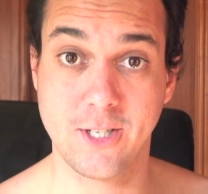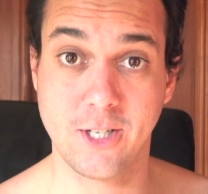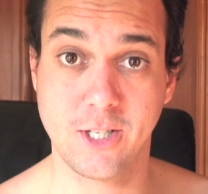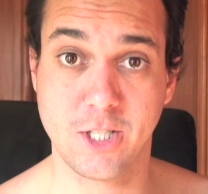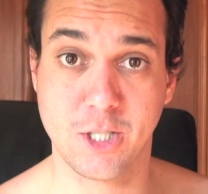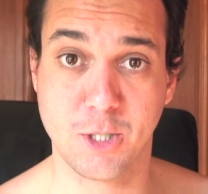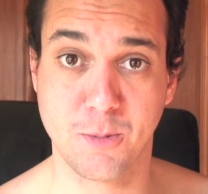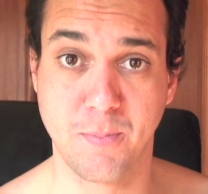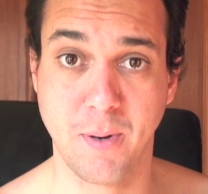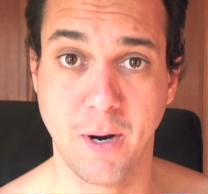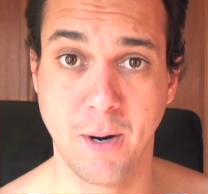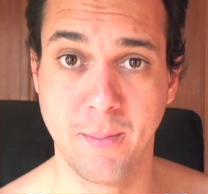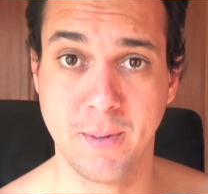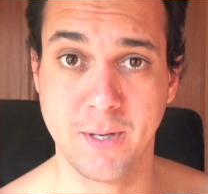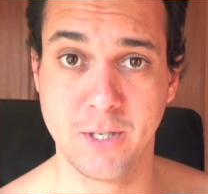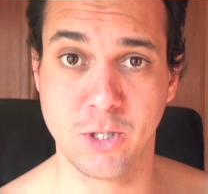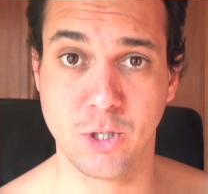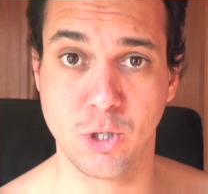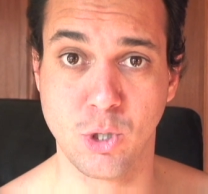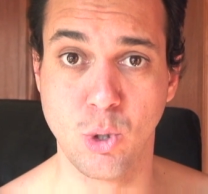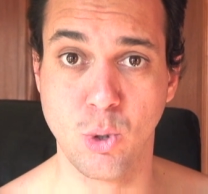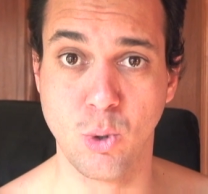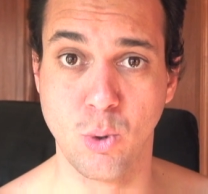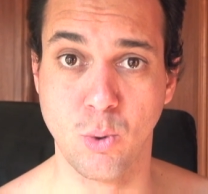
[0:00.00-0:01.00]
experiment
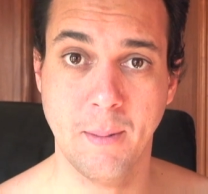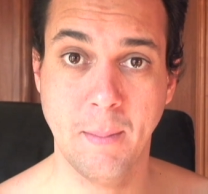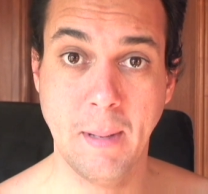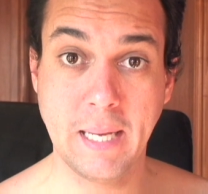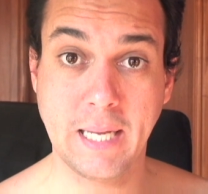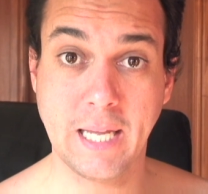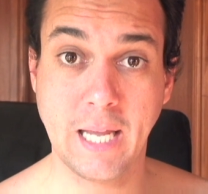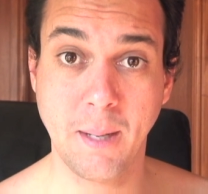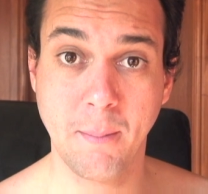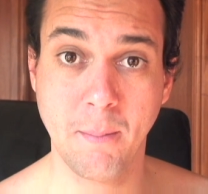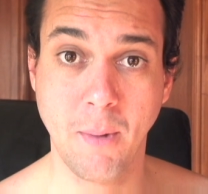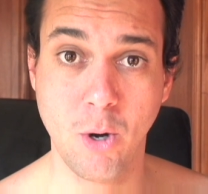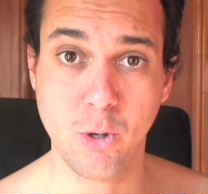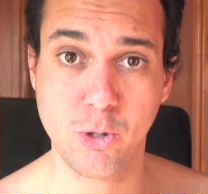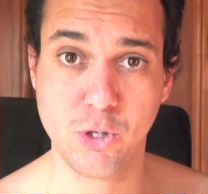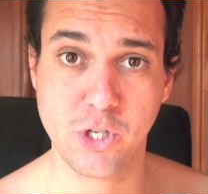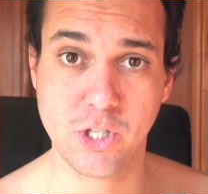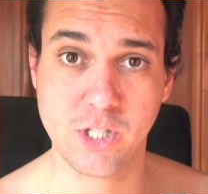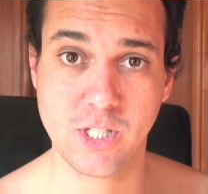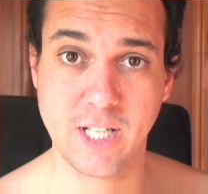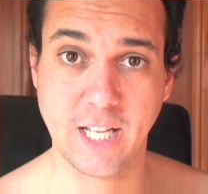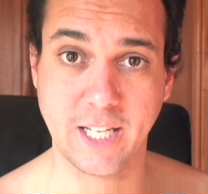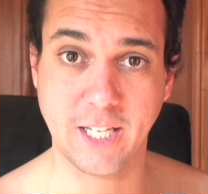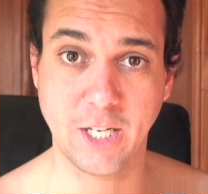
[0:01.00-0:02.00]
2, making
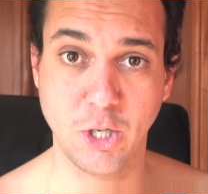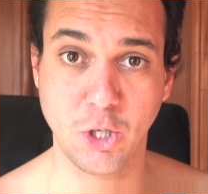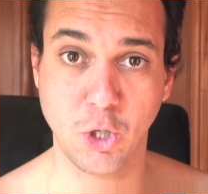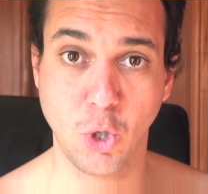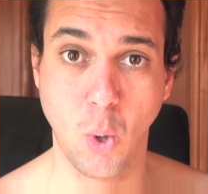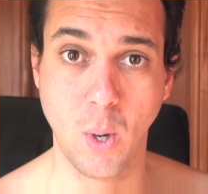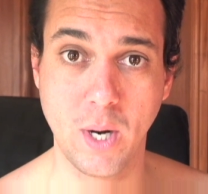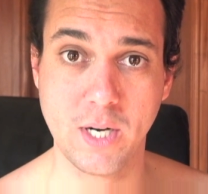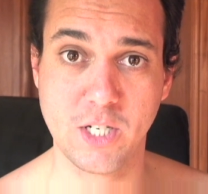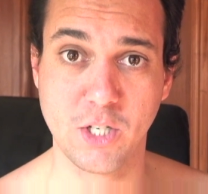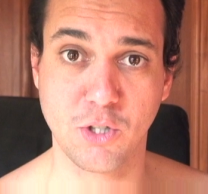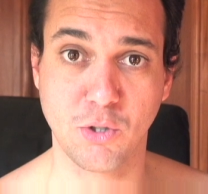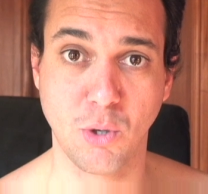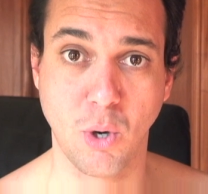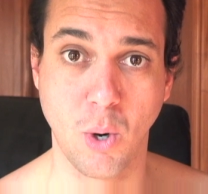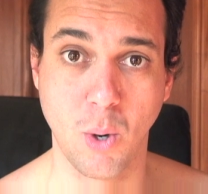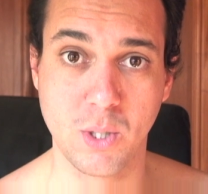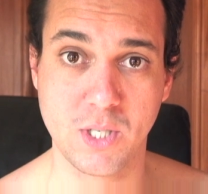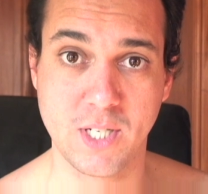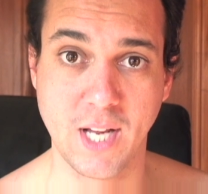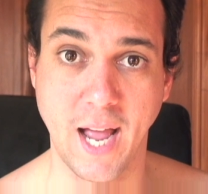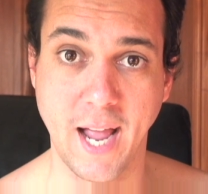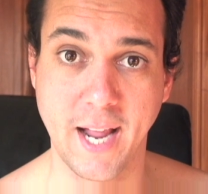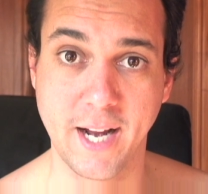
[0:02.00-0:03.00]
motions like you're going to throw
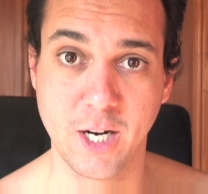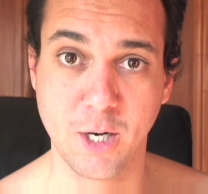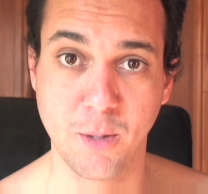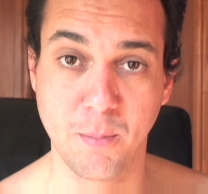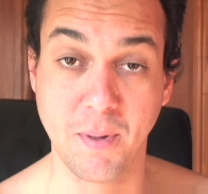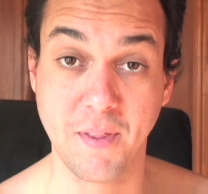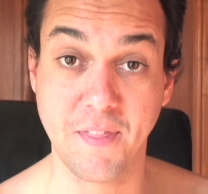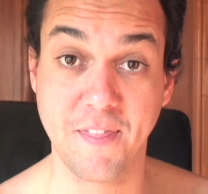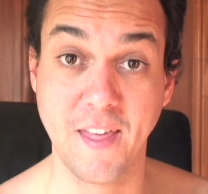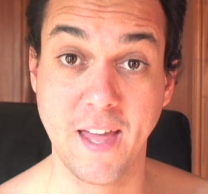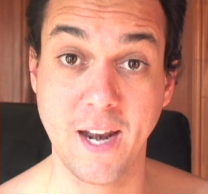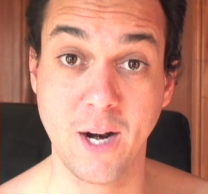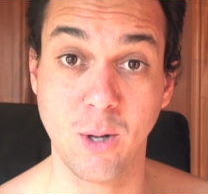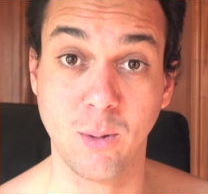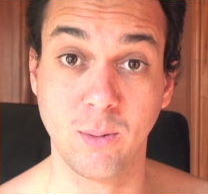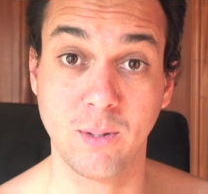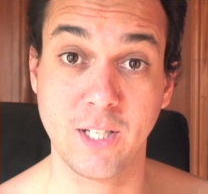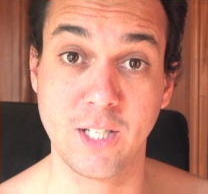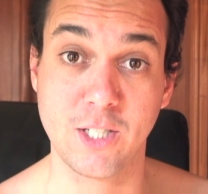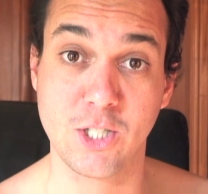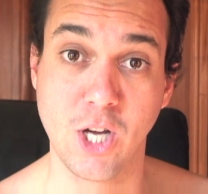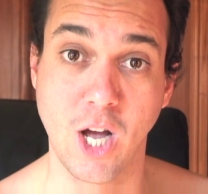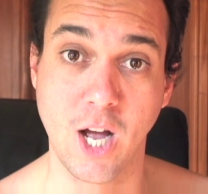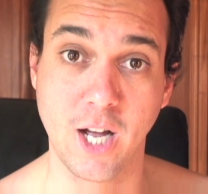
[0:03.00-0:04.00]
a tiger, but then
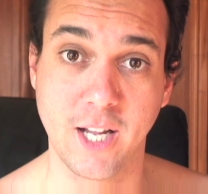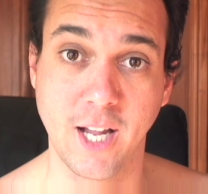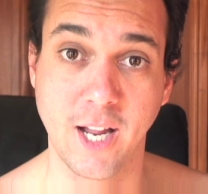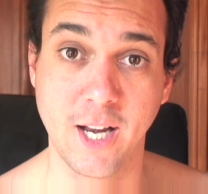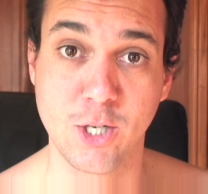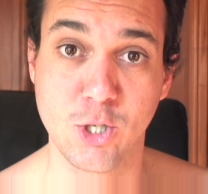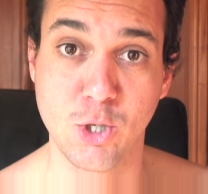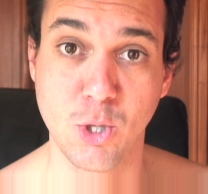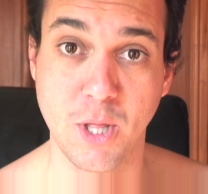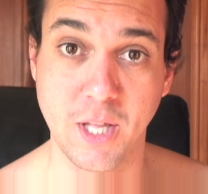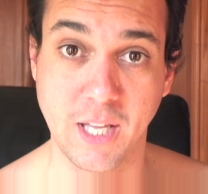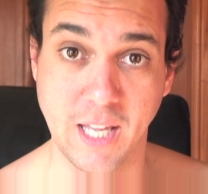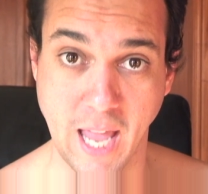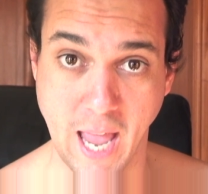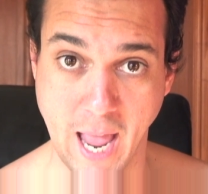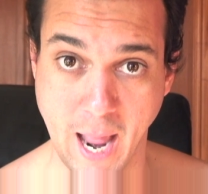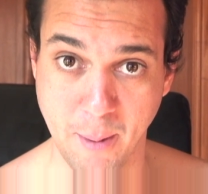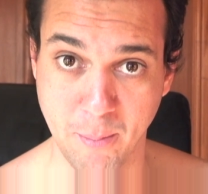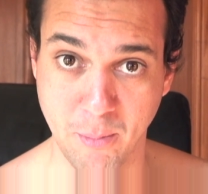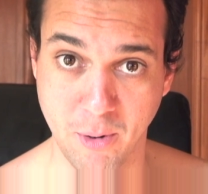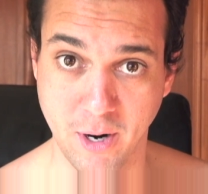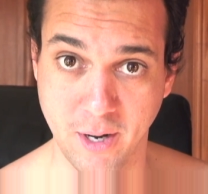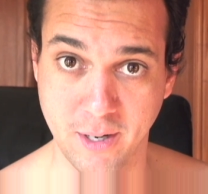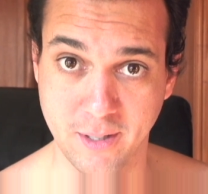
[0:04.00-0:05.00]
only talking to the
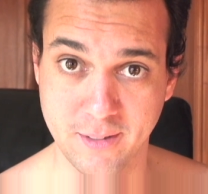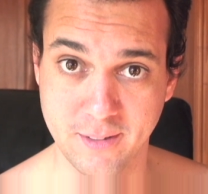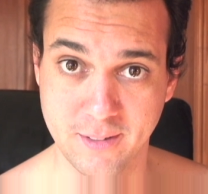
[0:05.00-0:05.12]
camera.